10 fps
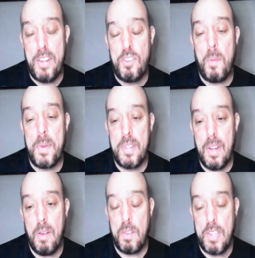
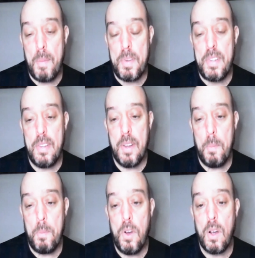Thomas's
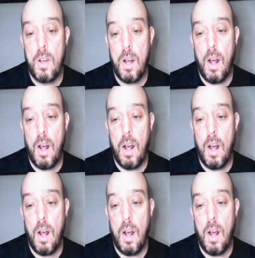book,